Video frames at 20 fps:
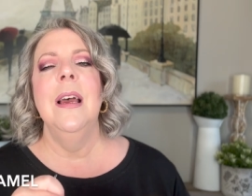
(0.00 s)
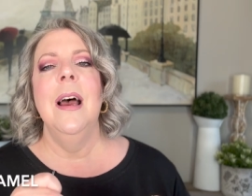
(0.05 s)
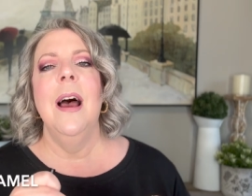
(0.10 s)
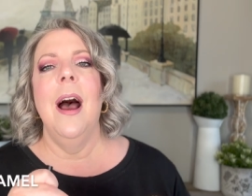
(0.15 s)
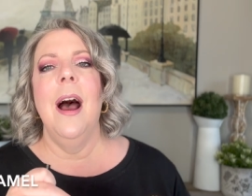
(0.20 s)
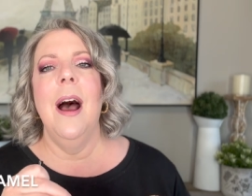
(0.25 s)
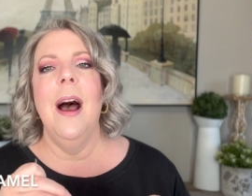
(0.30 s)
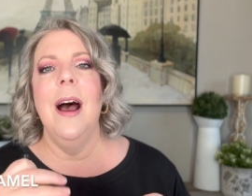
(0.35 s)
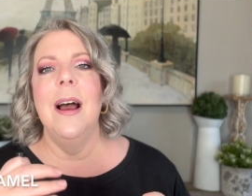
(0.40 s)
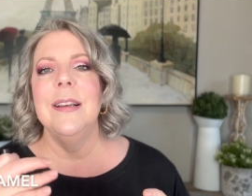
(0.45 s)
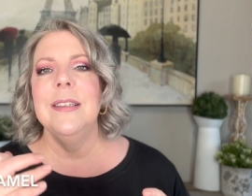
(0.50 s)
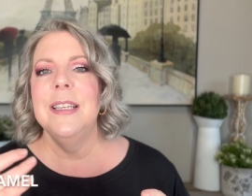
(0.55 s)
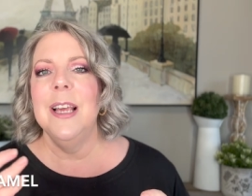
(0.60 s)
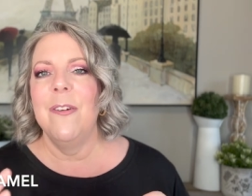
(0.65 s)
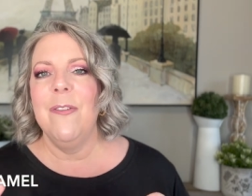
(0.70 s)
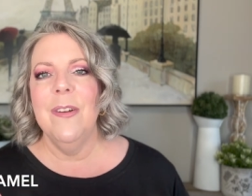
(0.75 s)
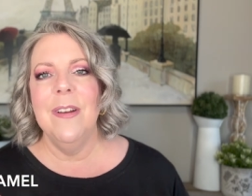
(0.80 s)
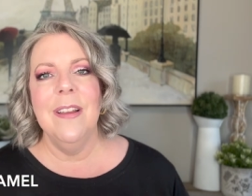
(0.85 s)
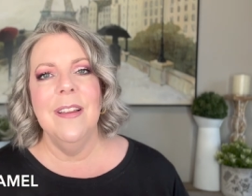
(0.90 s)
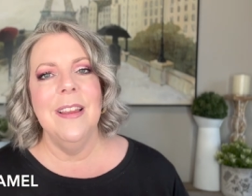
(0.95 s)
Uh,
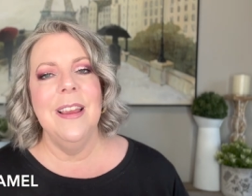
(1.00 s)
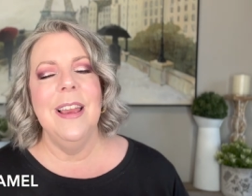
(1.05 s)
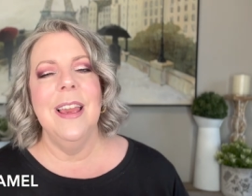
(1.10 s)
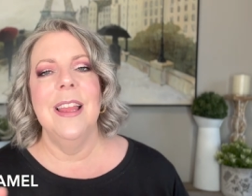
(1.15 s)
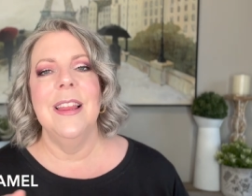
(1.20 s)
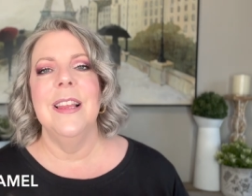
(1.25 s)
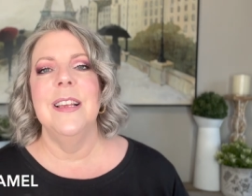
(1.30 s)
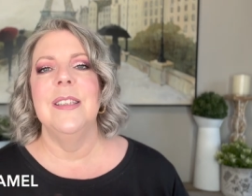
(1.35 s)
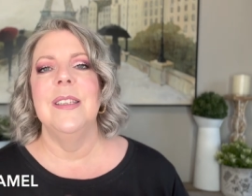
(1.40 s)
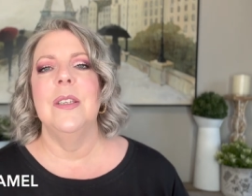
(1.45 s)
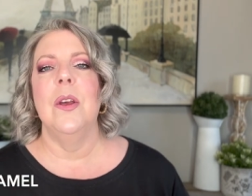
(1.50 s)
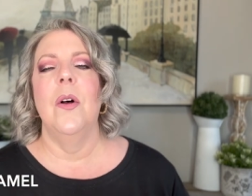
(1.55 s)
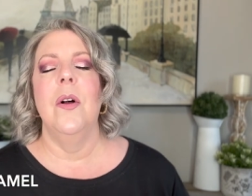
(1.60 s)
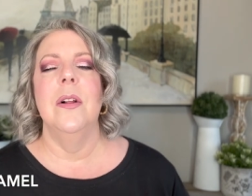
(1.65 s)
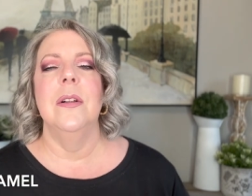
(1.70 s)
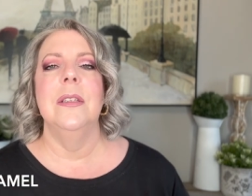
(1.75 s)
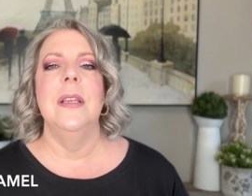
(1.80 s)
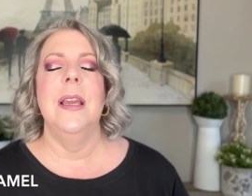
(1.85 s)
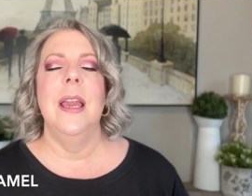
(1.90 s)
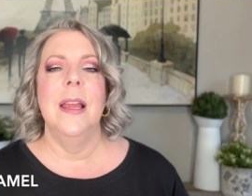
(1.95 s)
definitely get the
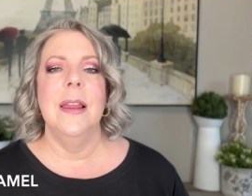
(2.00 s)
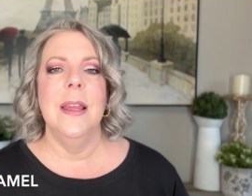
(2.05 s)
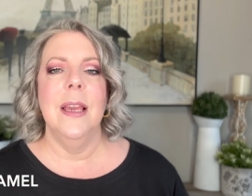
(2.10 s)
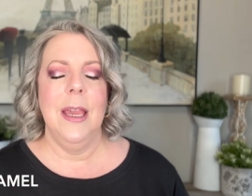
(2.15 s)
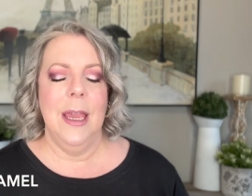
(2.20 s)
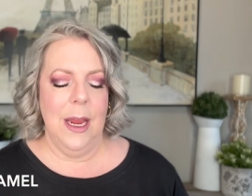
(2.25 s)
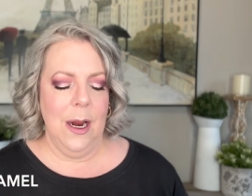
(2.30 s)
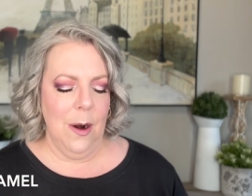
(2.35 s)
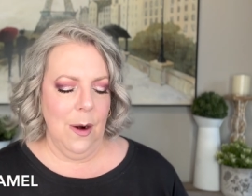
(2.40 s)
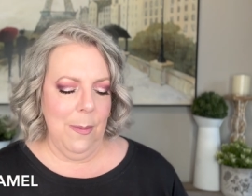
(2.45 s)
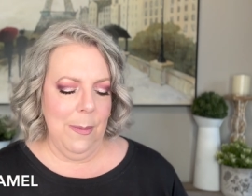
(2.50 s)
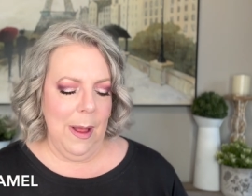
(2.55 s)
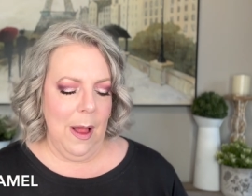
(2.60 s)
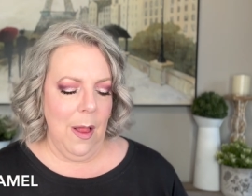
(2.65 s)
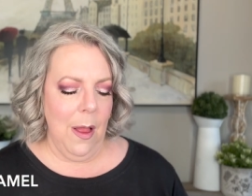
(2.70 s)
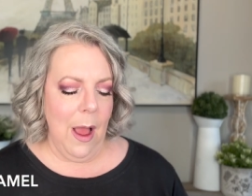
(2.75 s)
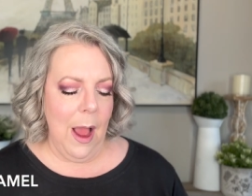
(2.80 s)
salt, get the caramel.